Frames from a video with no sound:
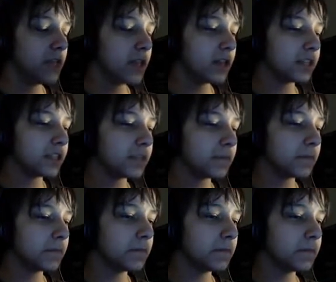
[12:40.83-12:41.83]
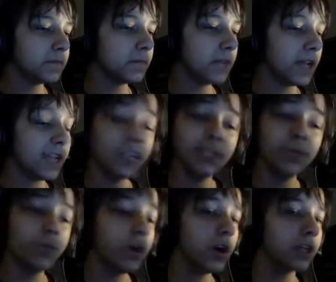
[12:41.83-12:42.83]
That is... I guess it
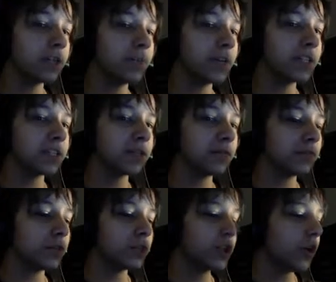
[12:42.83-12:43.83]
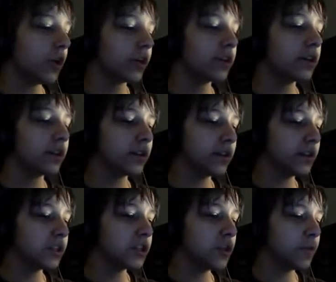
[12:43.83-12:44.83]
works, but it's retarded.
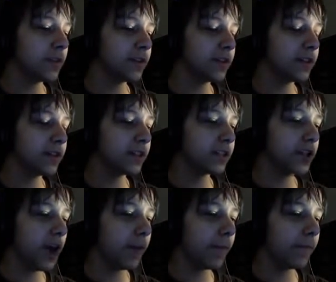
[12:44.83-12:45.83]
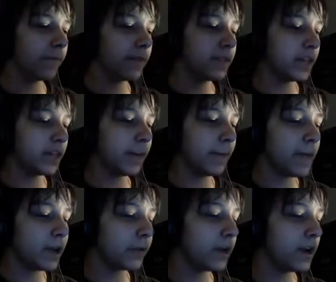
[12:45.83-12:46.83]
It's stupid. It's dumb. I'm
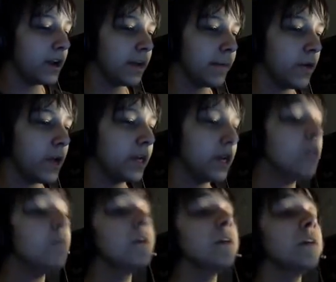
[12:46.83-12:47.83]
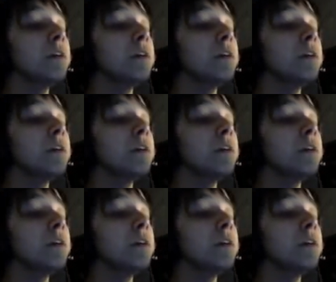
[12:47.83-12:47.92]
back where I am. Wait, nope!